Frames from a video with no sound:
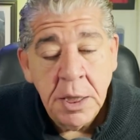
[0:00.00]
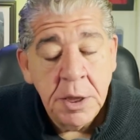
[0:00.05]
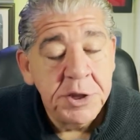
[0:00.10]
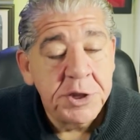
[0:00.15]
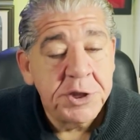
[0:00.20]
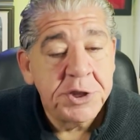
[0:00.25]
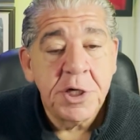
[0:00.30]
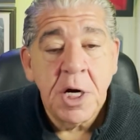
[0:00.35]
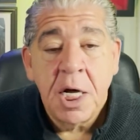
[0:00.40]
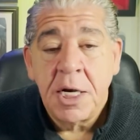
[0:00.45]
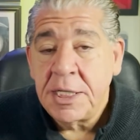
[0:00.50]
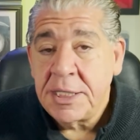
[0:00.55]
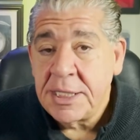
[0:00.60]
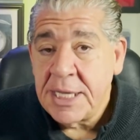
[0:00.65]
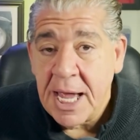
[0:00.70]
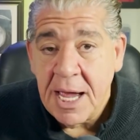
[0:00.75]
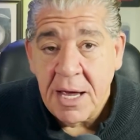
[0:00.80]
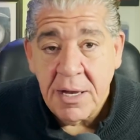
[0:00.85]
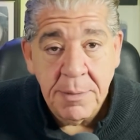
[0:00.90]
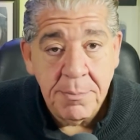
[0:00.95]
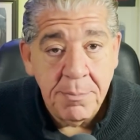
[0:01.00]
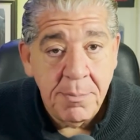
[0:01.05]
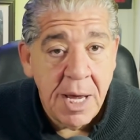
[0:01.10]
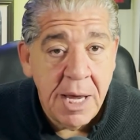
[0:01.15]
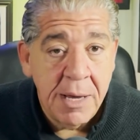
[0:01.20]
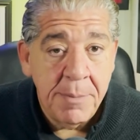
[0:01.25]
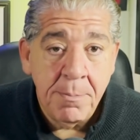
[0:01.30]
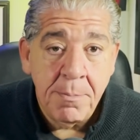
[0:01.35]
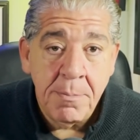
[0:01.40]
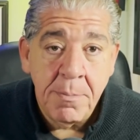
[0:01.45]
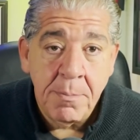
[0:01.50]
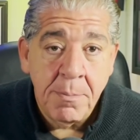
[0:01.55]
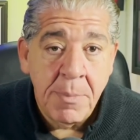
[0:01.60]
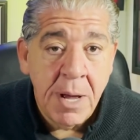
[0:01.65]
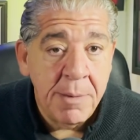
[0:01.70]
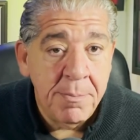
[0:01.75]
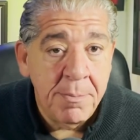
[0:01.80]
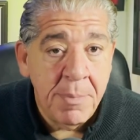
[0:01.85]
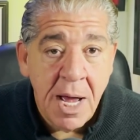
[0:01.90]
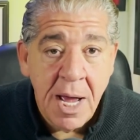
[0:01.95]
shut it down in my
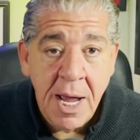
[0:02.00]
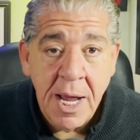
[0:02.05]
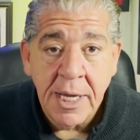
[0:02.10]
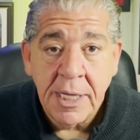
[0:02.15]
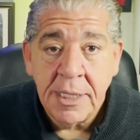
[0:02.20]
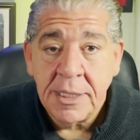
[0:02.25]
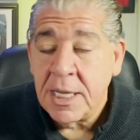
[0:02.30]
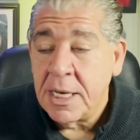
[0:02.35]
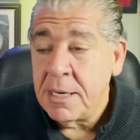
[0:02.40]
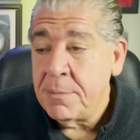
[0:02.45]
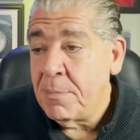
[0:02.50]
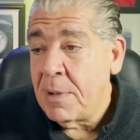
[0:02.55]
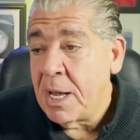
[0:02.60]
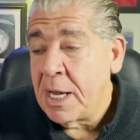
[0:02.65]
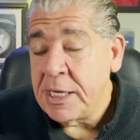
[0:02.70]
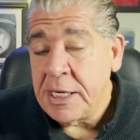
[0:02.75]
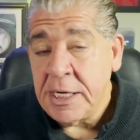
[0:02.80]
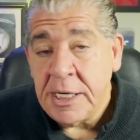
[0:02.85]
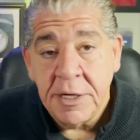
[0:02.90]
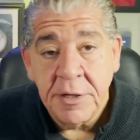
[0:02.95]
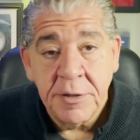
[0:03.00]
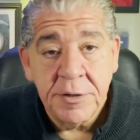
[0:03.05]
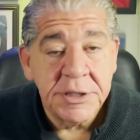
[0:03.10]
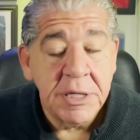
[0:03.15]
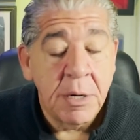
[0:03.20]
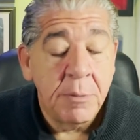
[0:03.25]
my mind and in my ears.